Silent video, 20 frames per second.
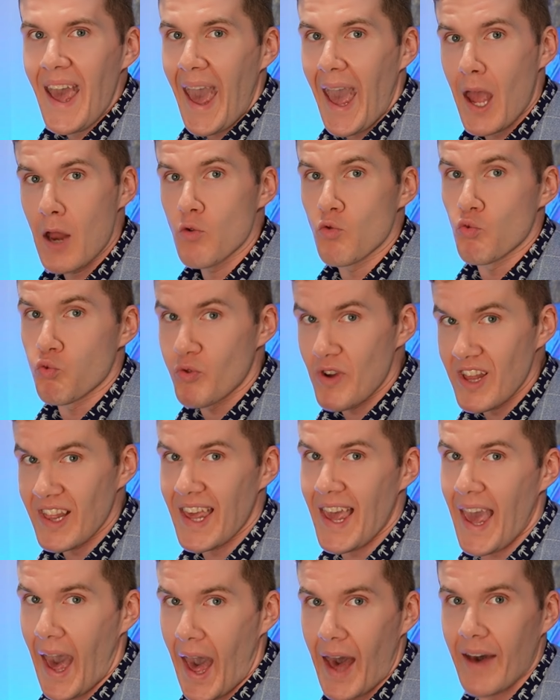and
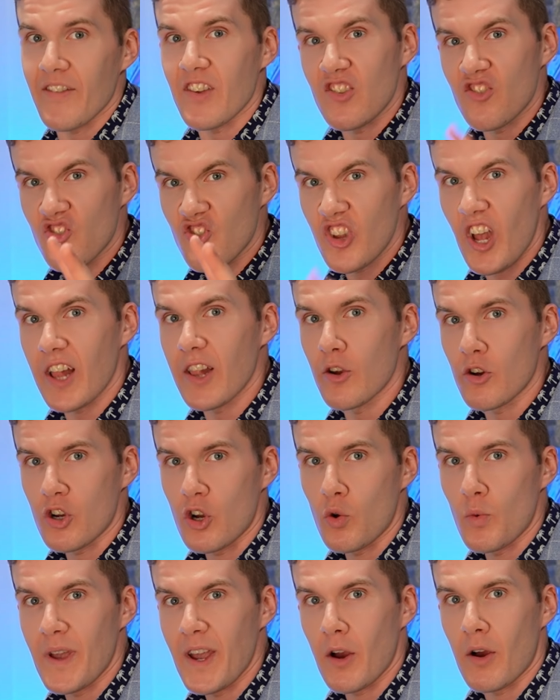really have a stellar
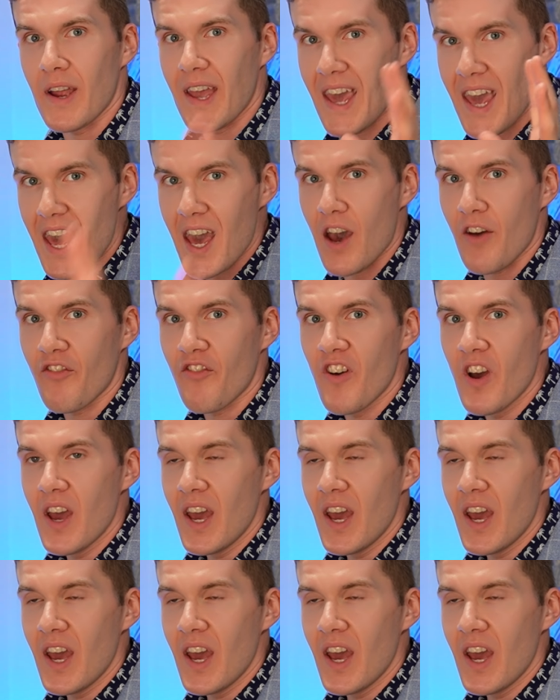career if